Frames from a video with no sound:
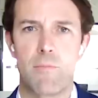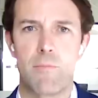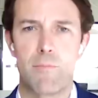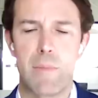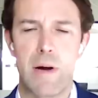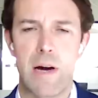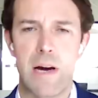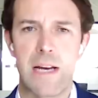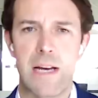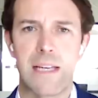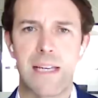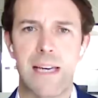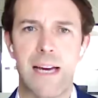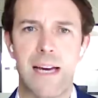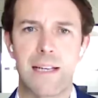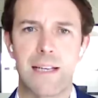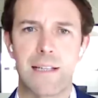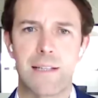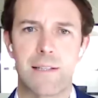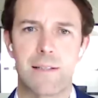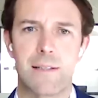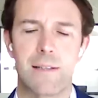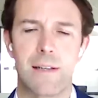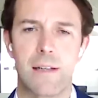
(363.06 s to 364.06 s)
my case
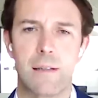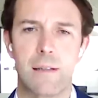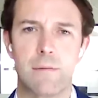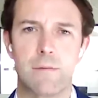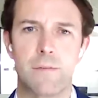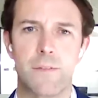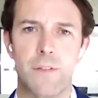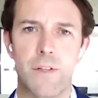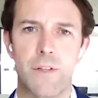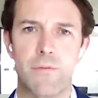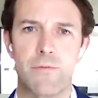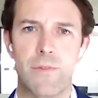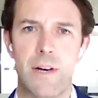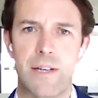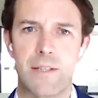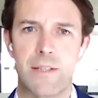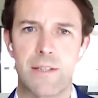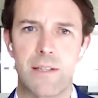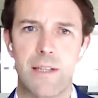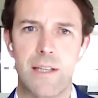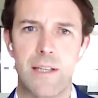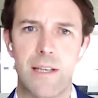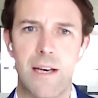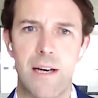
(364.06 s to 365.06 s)
for the rest
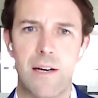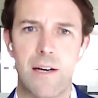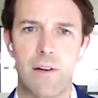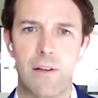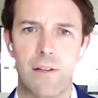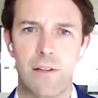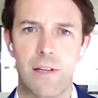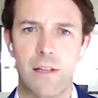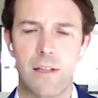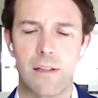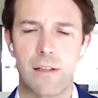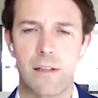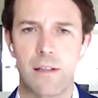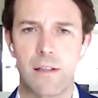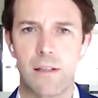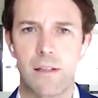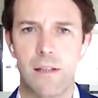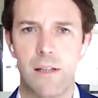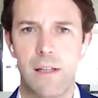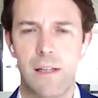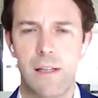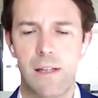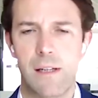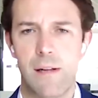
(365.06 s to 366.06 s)
of the year. I think that
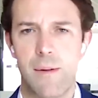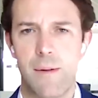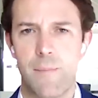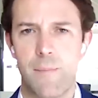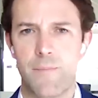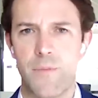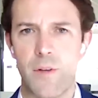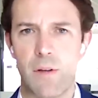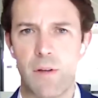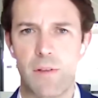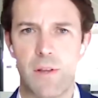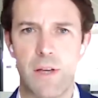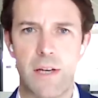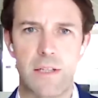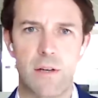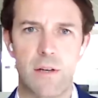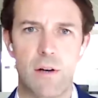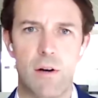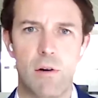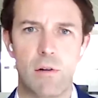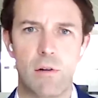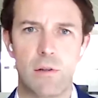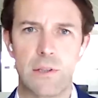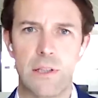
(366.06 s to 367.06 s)
things are
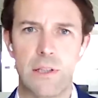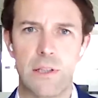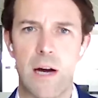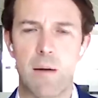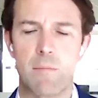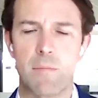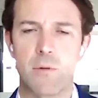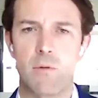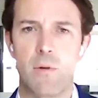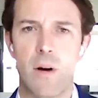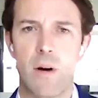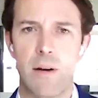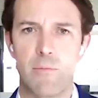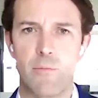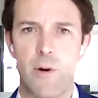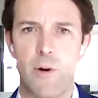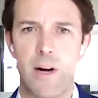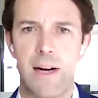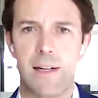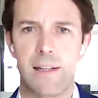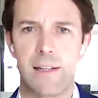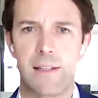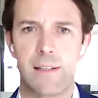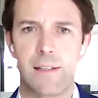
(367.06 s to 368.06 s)
holding up quite
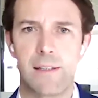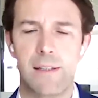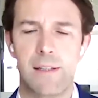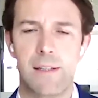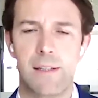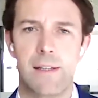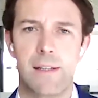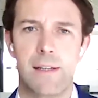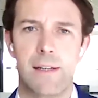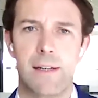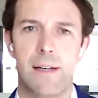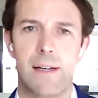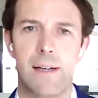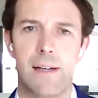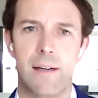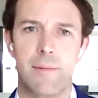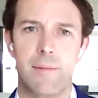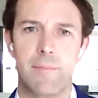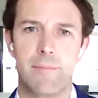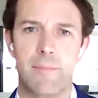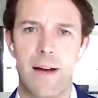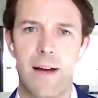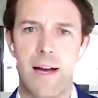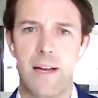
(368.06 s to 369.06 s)
well,
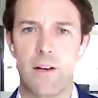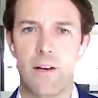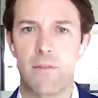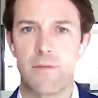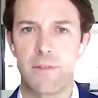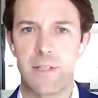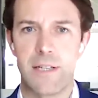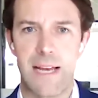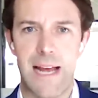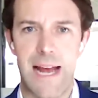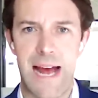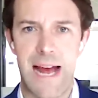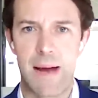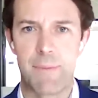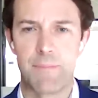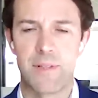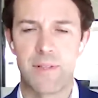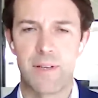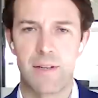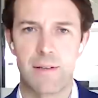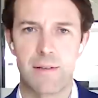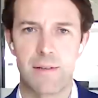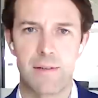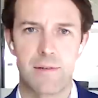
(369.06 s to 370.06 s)
and obviously
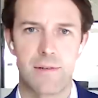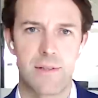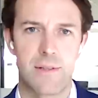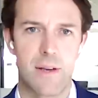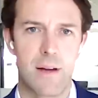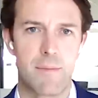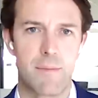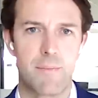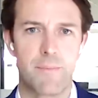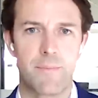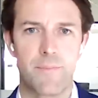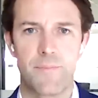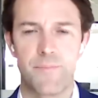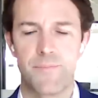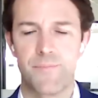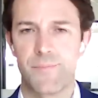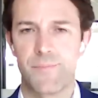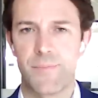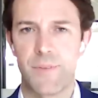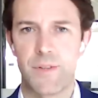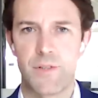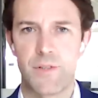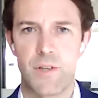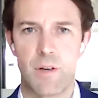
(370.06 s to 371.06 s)
absent some
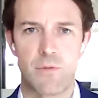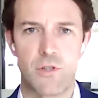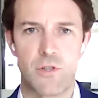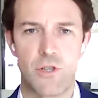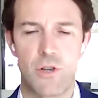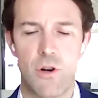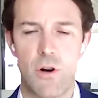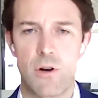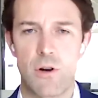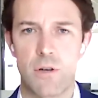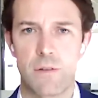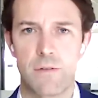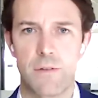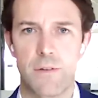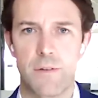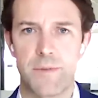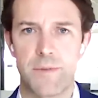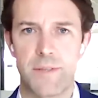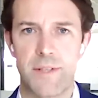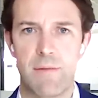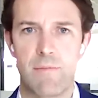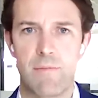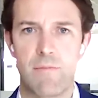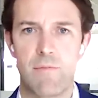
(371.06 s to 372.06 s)
shock from
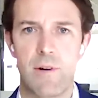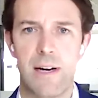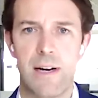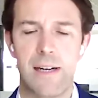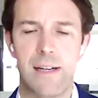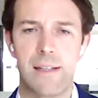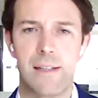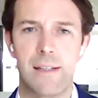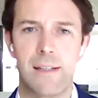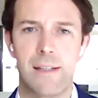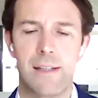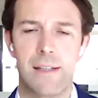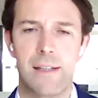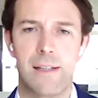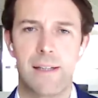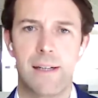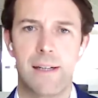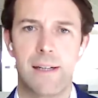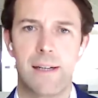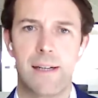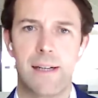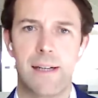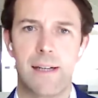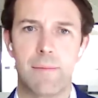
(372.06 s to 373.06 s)
somewhere
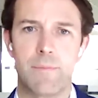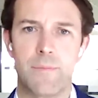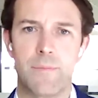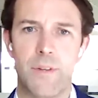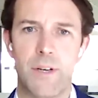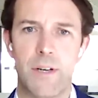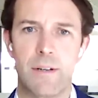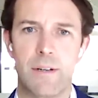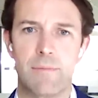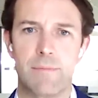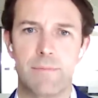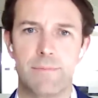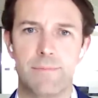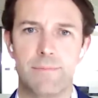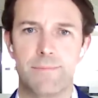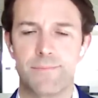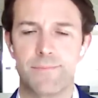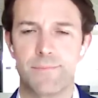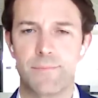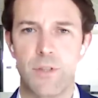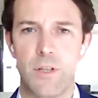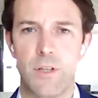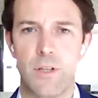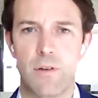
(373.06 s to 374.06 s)
that
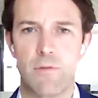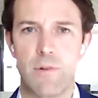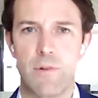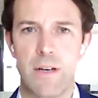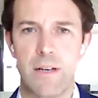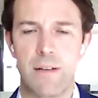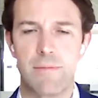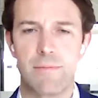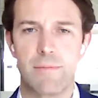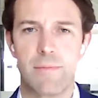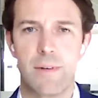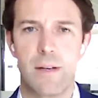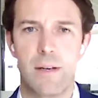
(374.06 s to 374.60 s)
we're